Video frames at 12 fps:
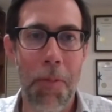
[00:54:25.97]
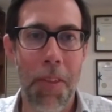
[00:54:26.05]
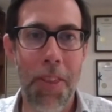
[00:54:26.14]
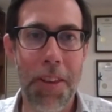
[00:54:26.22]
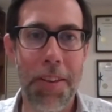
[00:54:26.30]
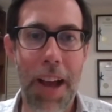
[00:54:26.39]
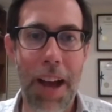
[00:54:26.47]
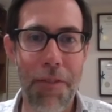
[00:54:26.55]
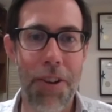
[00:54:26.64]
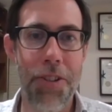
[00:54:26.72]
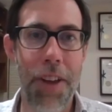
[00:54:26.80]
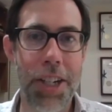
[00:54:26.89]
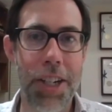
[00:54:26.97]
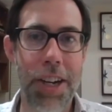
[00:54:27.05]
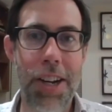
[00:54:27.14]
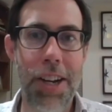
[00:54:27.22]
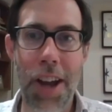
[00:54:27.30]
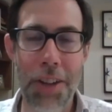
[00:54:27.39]
this
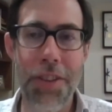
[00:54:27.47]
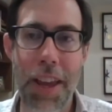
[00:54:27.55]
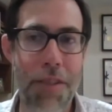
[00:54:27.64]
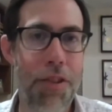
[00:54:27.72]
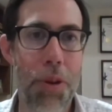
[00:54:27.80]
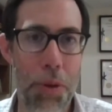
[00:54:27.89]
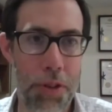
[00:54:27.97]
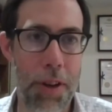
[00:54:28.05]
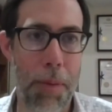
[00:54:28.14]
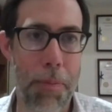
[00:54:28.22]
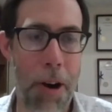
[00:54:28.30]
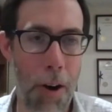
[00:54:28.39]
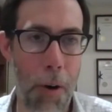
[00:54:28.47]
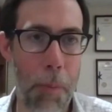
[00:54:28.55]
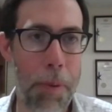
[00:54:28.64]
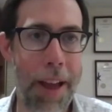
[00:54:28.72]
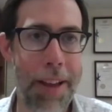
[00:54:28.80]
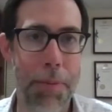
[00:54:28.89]
conversation does give you some hope
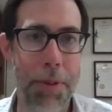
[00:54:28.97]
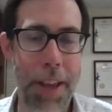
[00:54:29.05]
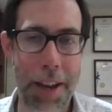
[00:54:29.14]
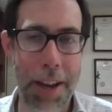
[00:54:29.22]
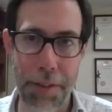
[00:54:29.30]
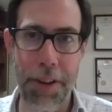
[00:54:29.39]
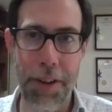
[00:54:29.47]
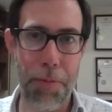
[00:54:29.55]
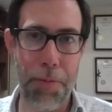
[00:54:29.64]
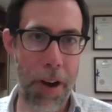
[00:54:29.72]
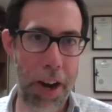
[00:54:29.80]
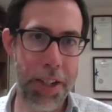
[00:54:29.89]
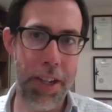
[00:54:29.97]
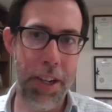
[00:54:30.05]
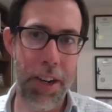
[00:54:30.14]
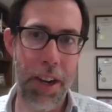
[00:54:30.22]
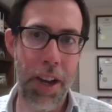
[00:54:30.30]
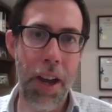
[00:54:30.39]
and some sense of
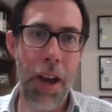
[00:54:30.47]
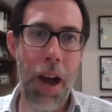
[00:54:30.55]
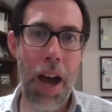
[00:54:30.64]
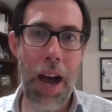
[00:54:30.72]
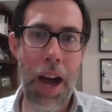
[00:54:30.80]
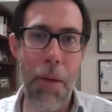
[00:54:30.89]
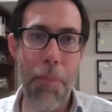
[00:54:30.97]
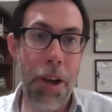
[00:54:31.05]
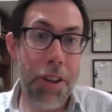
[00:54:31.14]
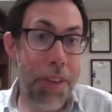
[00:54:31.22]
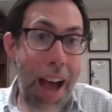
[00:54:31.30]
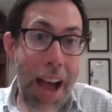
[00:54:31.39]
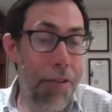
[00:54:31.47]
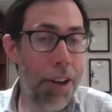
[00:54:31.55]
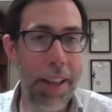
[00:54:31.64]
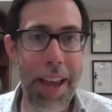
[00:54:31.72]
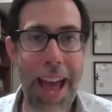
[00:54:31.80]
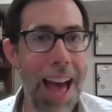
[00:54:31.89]
inspiration, because I
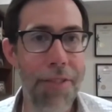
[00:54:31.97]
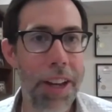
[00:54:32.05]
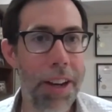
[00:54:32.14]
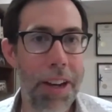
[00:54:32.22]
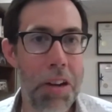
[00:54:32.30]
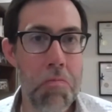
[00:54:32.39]
really have it.